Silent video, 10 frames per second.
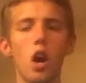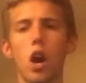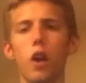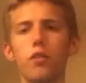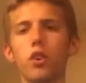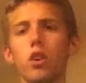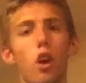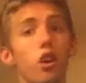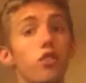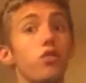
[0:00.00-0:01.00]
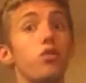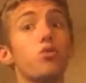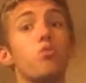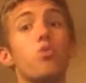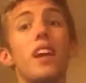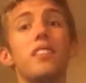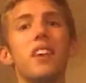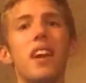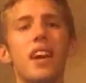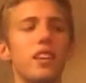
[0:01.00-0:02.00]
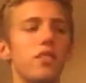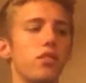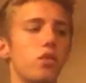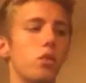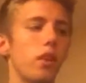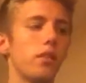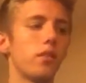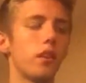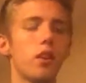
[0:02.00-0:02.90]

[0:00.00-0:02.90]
often cause stress in students,